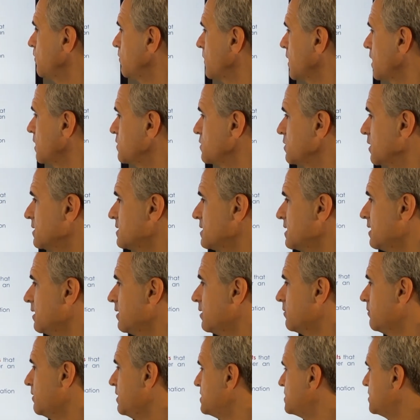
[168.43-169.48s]
So it's
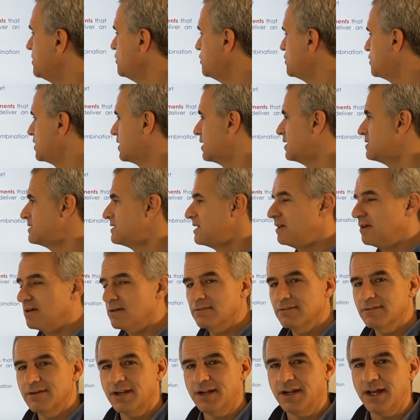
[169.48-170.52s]
another reason you should consider
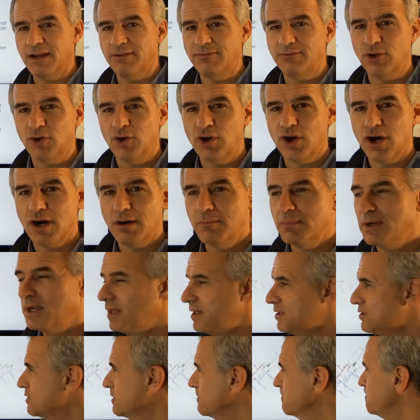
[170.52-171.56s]
an iFLOW
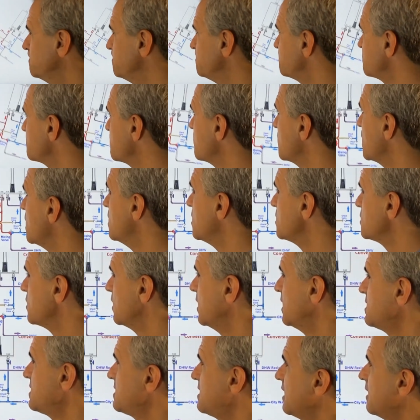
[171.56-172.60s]
combination. So
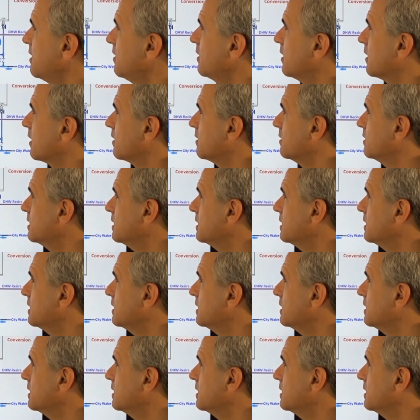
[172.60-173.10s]
let's take a look.